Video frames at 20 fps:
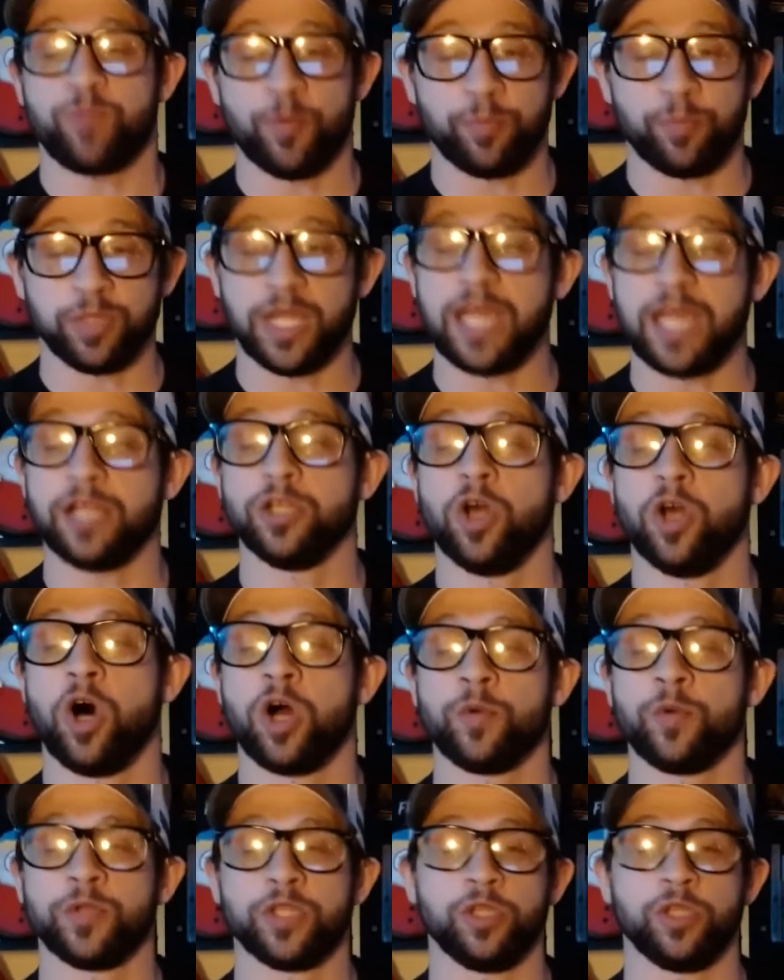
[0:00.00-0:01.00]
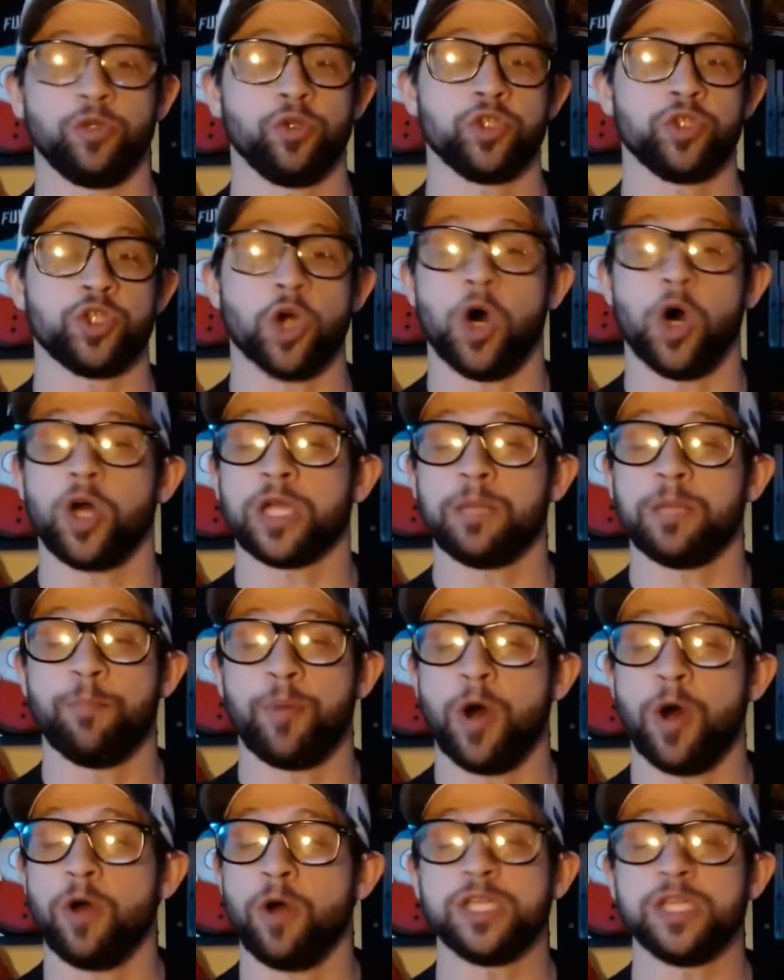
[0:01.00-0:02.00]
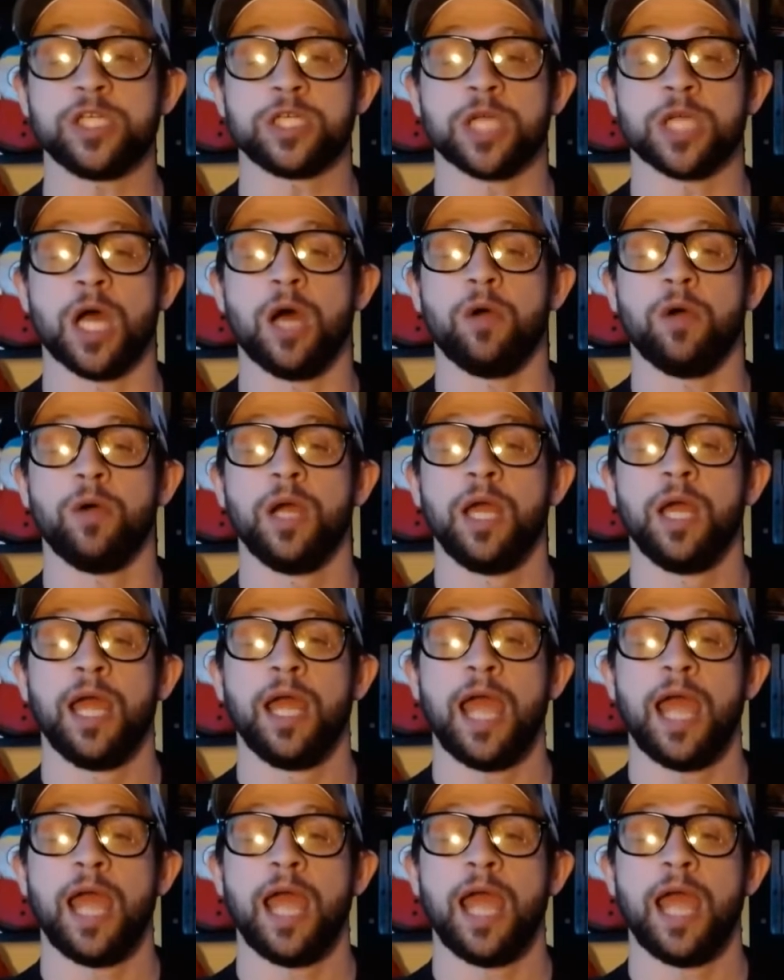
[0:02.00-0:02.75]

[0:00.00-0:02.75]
play along with the little dog and pony show